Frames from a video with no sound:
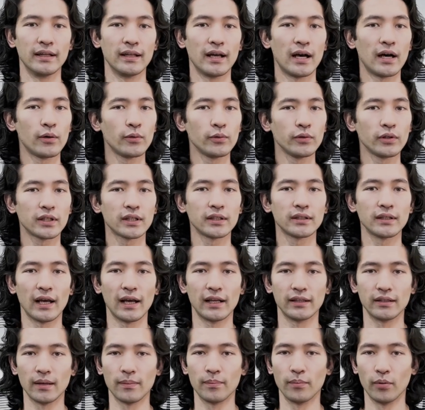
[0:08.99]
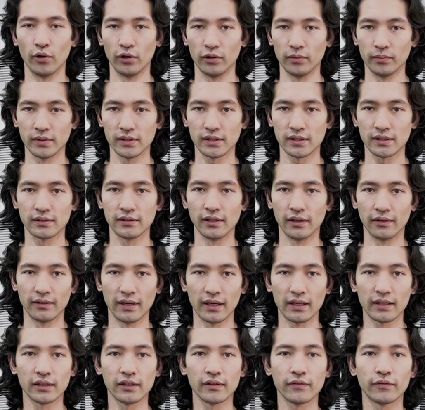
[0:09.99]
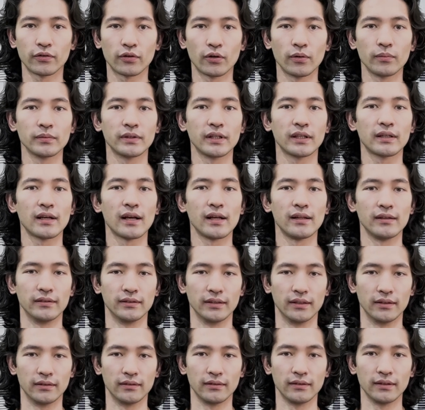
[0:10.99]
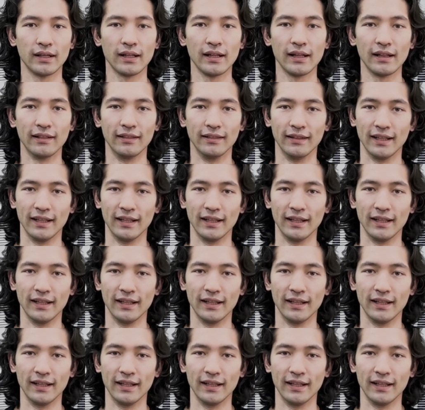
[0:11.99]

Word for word: and how you can add appointments directly from the calendar.